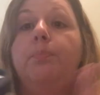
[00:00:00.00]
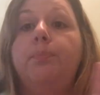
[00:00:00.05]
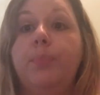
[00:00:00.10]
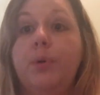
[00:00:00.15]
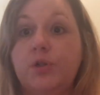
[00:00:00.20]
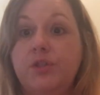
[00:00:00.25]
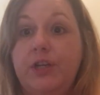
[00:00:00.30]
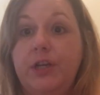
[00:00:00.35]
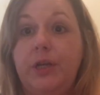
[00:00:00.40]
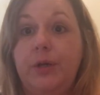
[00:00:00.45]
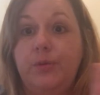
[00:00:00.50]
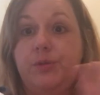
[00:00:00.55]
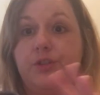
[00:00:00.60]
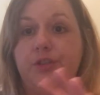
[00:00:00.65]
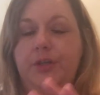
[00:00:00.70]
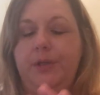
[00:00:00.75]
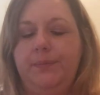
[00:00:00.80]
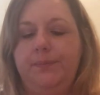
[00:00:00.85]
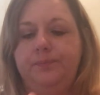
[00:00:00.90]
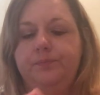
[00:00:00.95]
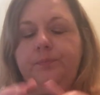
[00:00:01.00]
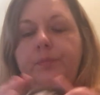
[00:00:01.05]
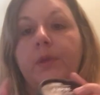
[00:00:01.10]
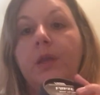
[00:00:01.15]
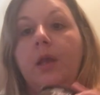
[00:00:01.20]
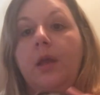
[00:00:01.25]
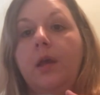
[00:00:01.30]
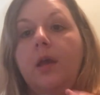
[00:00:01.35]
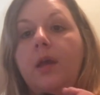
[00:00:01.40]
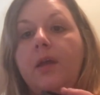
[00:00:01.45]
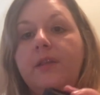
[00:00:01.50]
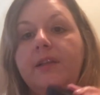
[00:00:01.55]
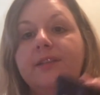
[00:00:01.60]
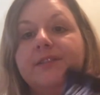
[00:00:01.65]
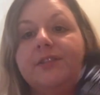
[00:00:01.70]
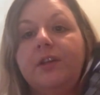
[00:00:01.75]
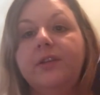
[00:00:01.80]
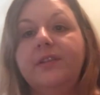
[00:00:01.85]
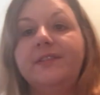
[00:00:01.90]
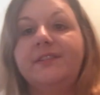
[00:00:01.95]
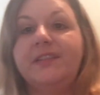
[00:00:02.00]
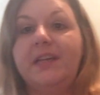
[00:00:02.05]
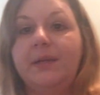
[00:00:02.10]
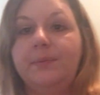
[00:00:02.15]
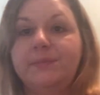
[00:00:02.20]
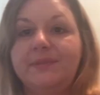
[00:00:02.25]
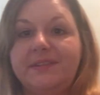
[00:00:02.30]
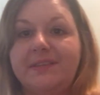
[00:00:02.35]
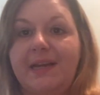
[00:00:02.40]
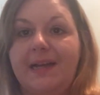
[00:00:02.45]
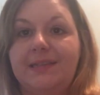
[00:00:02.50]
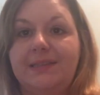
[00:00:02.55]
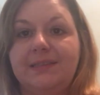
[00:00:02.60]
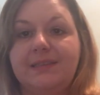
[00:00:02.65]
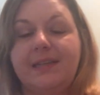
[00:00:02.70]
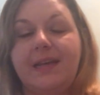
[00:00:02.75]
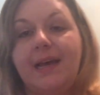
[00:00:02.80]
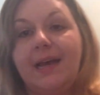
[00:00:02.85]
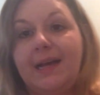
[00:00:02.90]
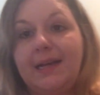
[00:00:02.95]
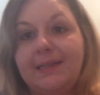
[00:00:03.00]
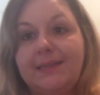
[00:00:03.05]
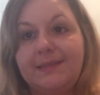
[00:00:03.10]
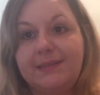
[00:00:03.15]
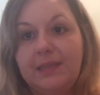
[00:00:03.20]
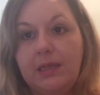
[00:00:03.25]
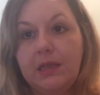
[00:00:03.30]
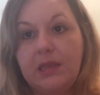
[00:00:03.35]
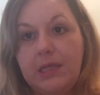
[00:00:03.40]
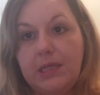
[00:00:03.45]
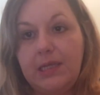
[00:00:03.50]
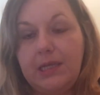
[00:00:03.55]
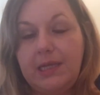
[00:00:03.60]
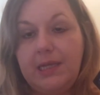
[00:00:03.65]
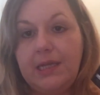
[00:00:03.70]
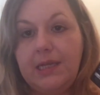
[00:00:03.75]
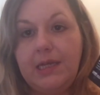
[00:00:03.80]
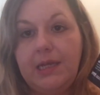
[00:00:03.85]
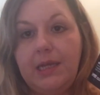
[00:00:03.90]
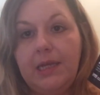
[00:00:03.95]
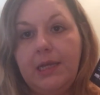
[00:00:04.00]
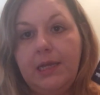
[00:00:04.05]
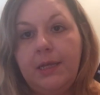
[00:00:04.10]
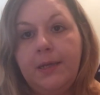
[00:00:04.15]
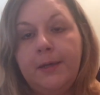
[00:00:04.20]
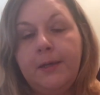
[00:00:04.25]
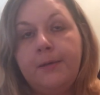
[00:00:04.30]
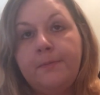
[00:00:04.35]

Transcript: body lotion. This has got the same scent as the